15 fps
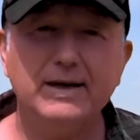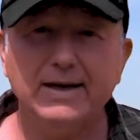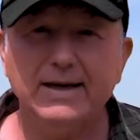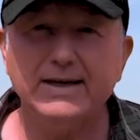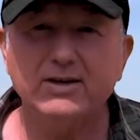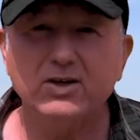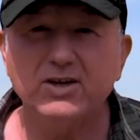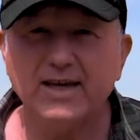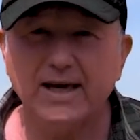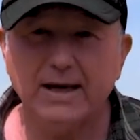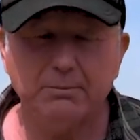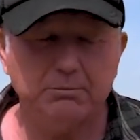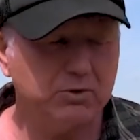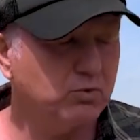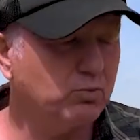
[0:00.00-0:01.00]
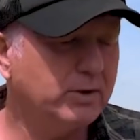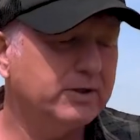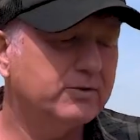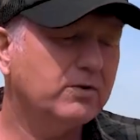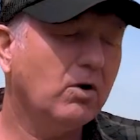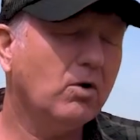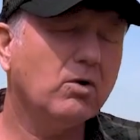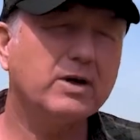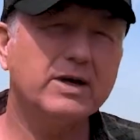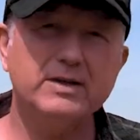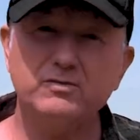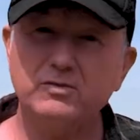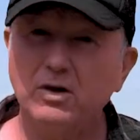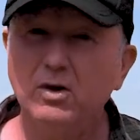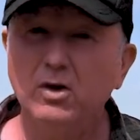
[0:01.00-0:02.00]
it can get in between
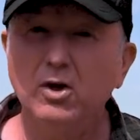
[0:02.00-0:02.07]
targets.